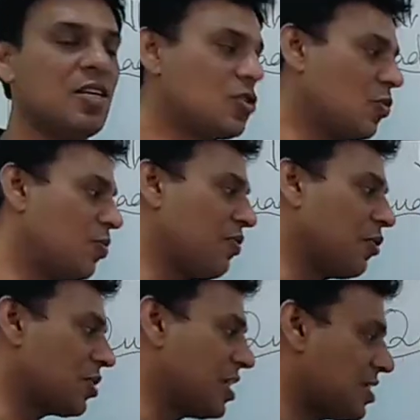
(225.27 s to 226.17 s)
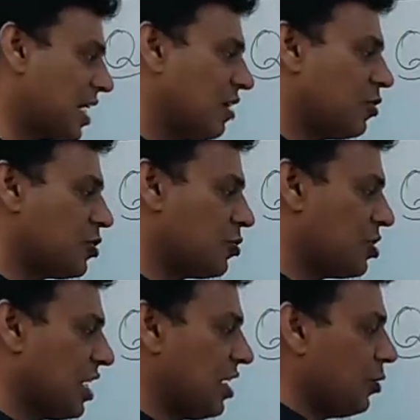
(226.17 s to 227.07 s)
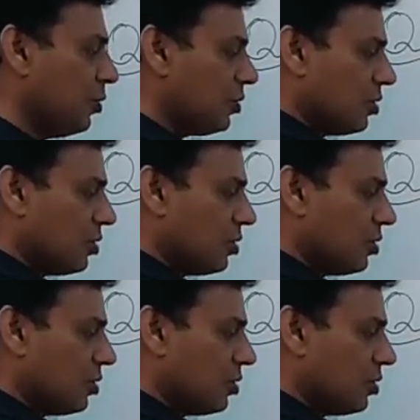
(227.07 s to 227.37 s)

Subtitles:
So before this I want to tell you,